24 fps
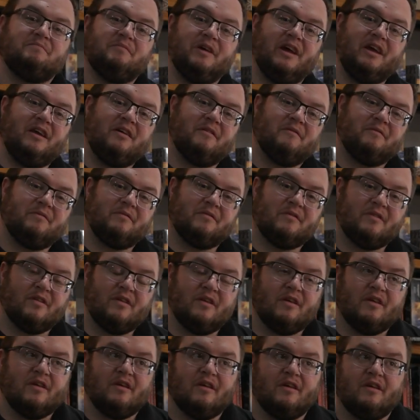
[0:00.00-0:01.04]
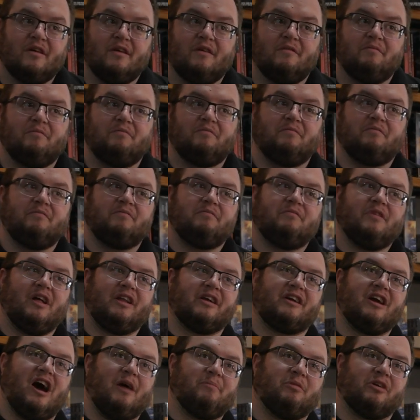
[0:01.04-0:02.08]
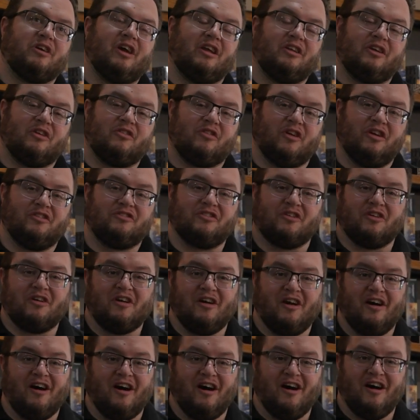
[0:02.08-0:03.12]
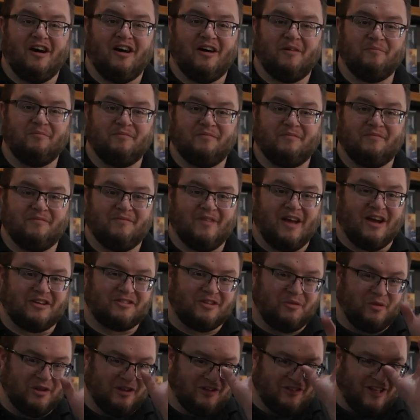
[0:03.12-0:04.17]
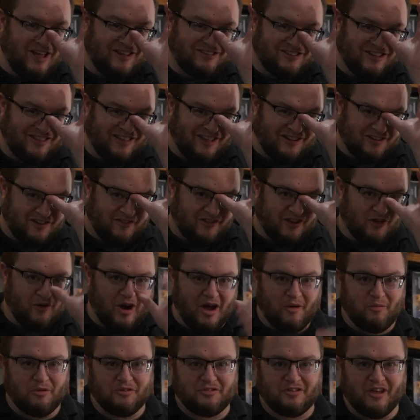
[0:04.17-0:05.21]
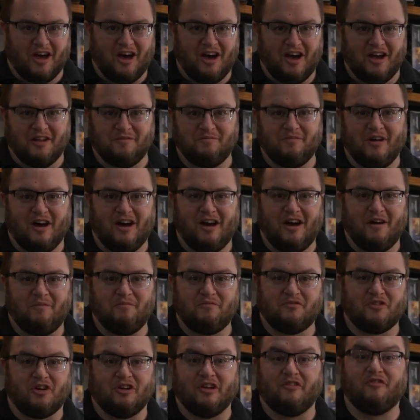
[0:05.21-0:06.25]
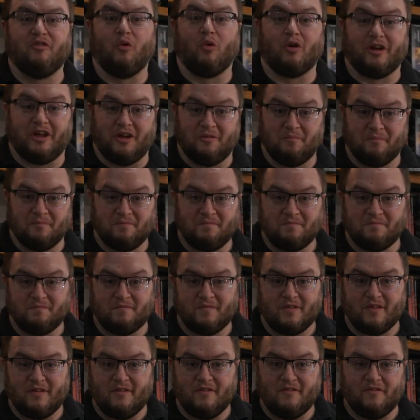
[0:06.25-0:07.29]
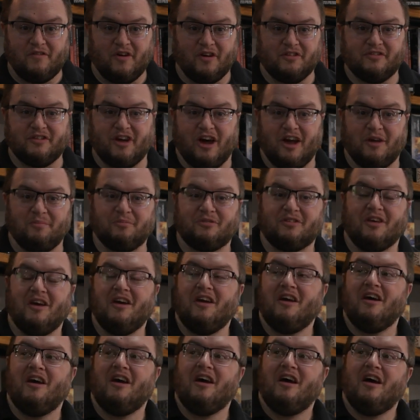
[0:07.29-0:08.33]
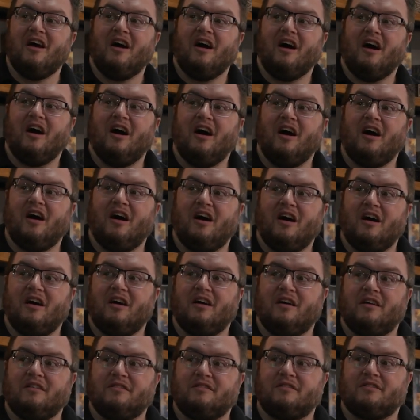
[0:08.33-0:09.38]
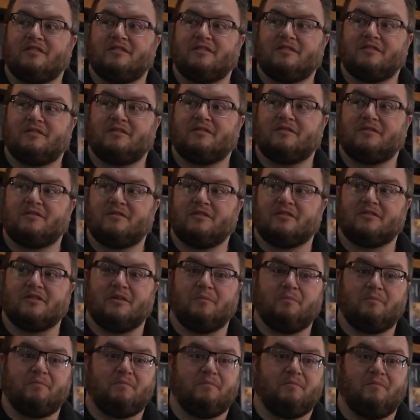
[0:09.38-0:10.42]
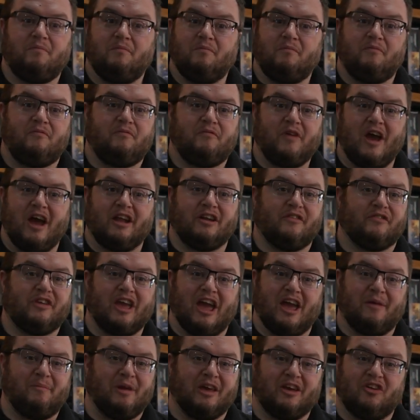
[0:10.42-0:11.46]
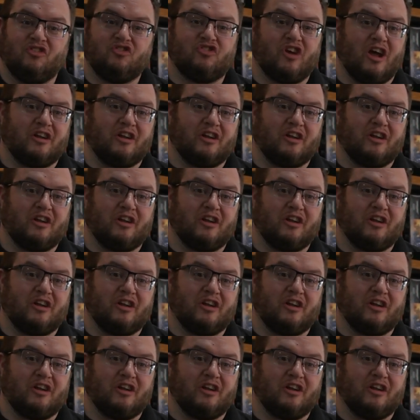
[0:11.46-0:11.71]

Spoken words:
Me? Not a complicated creature. Actually, when you last did the interview, I was turning 40. Fun times. It's just a fan of gaming in